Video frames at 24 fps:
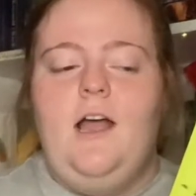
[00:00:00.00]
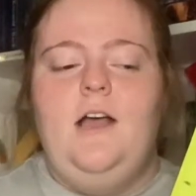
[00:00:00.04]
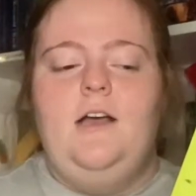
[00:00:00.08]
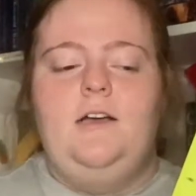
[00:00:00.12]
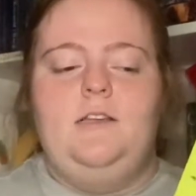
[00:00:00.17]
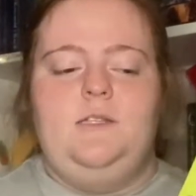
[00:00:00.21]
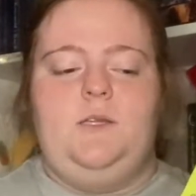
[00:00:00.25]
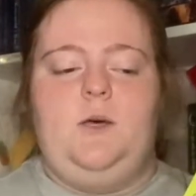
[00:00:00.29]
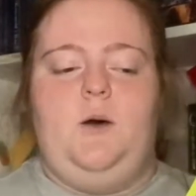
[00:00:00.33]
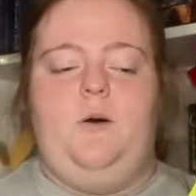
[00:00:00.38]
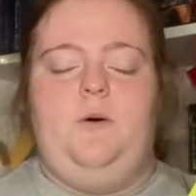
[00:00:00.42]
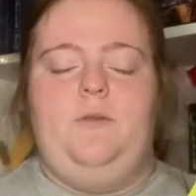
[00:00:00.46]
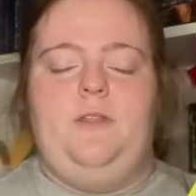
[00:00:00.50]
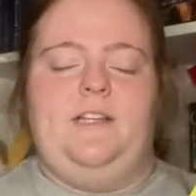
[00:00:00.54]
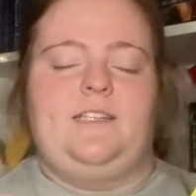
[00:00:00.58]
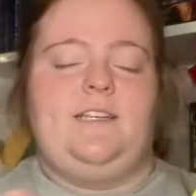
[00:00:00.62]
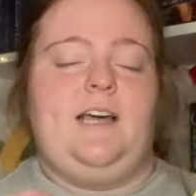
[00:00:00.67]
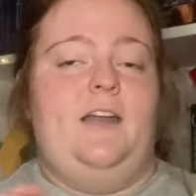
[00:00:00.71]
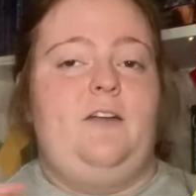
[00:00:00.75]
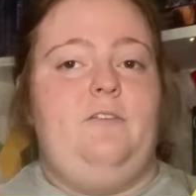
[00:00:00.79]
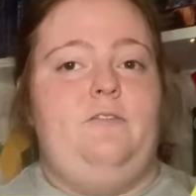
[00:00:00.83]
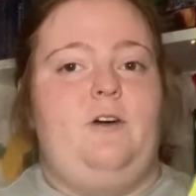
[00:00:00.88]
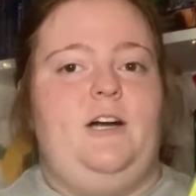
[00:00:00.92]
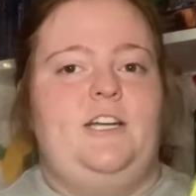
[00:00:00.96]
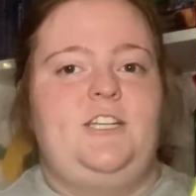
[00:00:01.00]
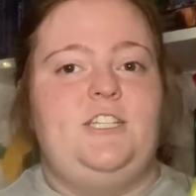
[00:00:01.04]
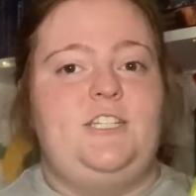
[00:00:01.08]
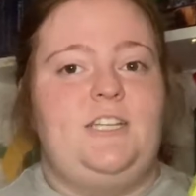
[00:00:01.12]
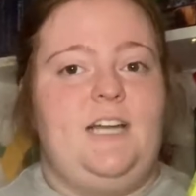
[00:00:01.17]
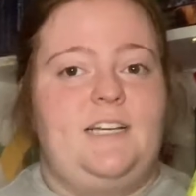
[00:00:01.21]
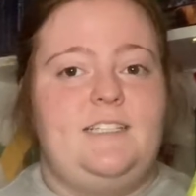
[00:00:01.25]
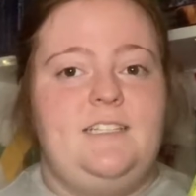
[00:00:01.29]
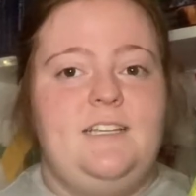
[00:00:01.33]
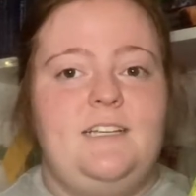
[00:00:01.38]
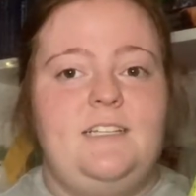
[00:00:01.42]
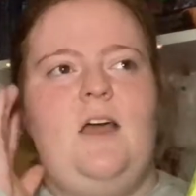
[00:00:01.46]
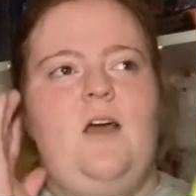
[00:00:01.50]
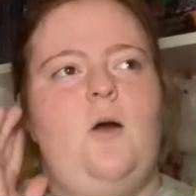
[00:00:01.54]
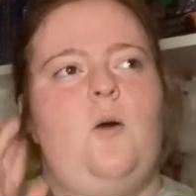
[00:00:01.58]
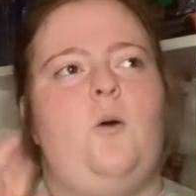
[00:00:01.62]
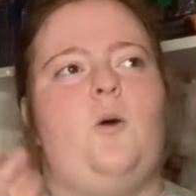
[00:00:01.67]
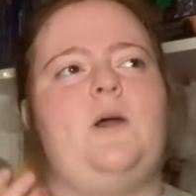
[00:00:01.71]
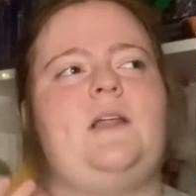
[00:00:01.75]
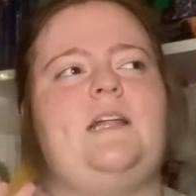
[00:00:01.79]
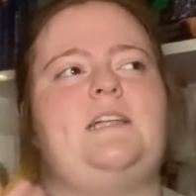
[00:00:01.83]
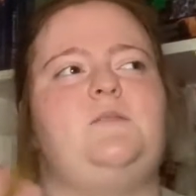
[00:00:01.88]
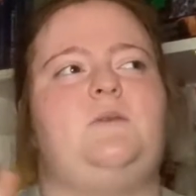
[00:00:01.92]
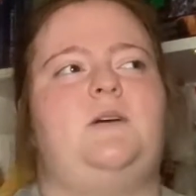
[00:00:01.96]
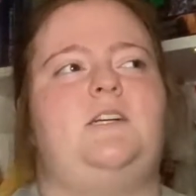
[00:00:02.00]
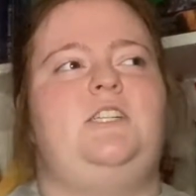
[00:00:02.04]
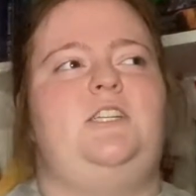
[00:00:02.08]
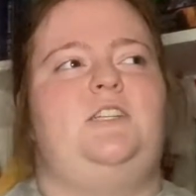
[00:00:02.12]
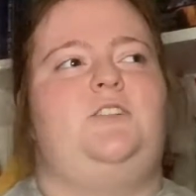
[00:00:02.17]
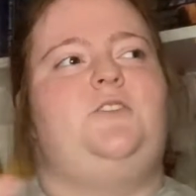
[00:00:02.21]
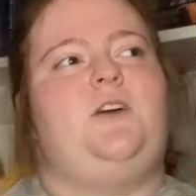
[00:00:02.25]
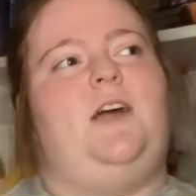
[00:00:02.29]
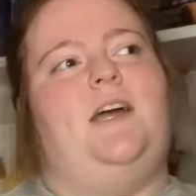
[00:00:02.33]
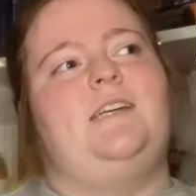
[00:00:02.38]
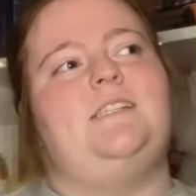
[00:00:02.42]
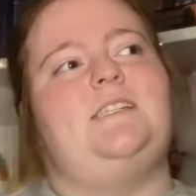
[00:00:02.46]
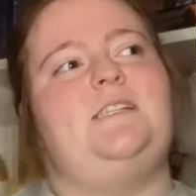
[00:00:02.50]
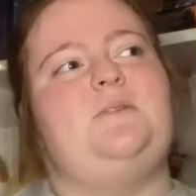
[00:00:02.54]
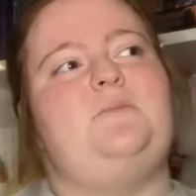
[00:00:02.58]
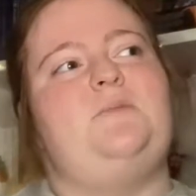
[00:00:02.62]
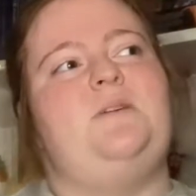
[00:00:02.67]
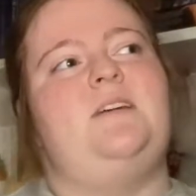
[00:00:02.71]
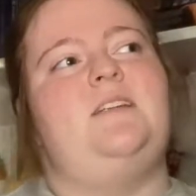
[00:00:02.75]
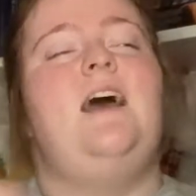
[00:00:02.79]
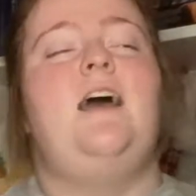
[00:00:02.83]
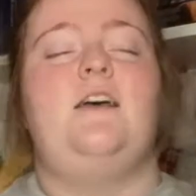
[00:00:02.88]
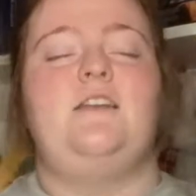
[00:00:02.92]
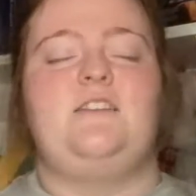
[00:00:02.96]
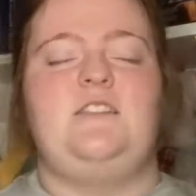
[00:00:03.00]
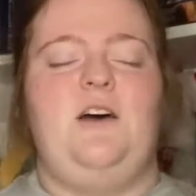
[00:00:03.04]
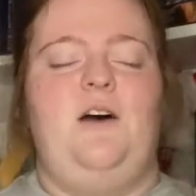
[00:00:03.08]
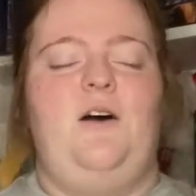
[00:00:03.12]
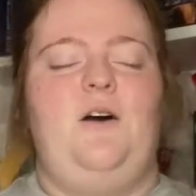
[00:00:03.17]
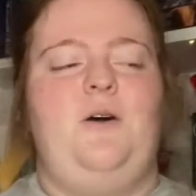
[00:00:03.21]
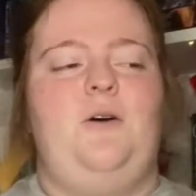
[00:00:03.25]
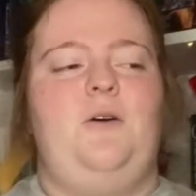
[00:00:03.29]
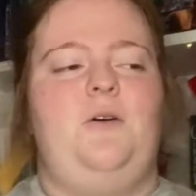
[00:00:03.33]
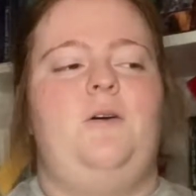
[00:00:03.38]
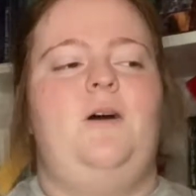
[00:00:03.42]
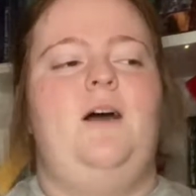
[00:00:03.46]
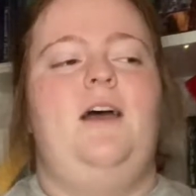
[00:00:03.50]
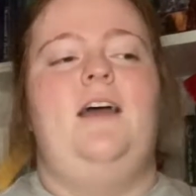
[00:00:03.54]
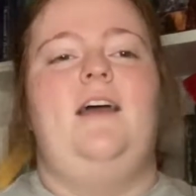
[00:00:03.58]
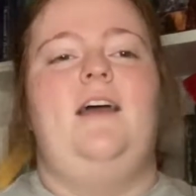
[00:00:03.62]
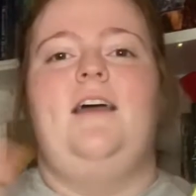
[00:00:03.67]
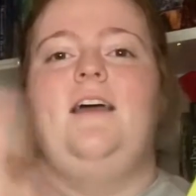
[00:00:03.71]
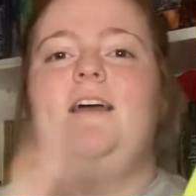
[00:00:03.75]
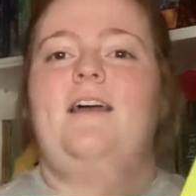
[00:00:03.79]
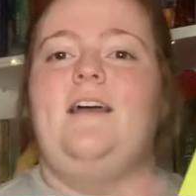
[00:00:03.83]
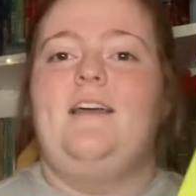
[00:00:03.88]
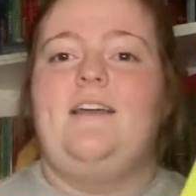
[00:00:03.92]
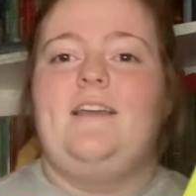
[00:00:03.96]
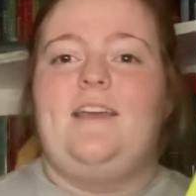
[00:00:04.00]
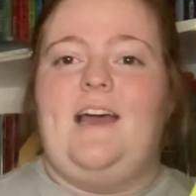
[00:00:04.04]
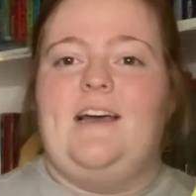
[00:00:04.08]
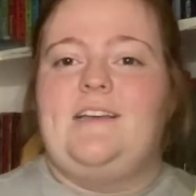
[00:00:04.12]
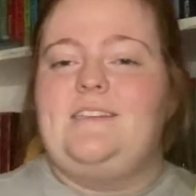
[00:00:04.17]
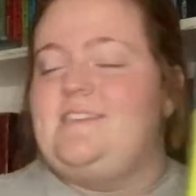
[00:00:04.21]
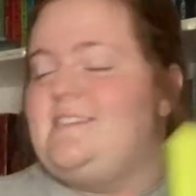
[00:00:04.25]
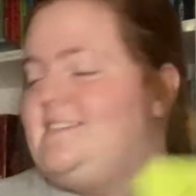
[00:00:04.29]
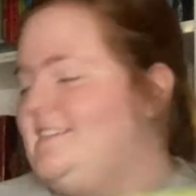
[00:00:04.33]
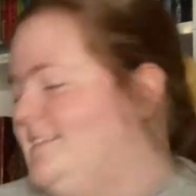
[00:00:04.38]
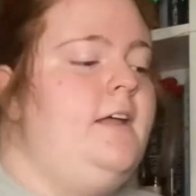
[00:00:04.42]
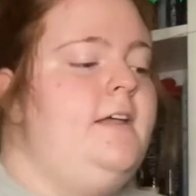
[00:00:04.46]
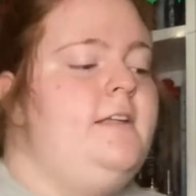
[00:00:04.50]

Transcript: So that's kind of why she does it, or that's why she's trying to do it. So yes.